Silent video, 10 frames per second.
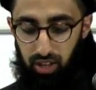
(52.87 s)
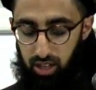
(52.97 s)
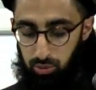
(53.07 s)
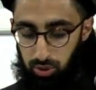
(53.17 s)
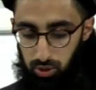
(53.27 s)

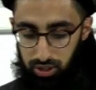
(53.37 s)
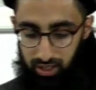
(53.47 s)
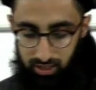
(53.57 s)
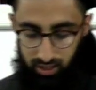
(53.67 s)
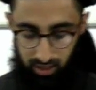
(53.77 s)
As we know
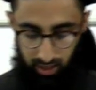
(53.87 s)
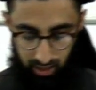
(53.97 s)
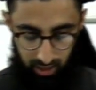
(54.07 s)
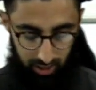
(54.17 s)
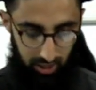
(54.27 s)
that
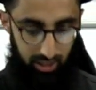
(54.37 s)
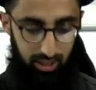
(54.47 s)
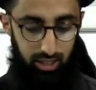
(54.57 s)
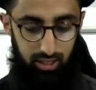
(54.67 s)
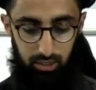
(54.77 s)
in the
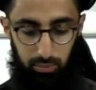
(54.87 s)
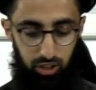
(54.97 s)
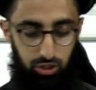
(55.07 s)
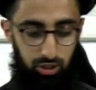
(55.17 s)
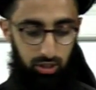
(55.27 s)
hadith it's
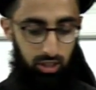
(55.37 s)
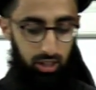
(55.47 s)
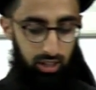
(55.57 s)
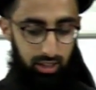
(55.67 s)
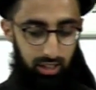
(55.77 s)
mentioned
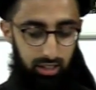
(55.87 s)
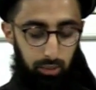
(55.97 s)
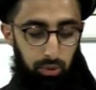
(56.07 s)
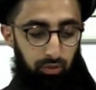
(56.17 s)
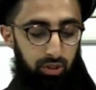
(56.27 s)
that
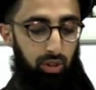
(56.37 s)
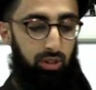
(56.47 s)
the Prophet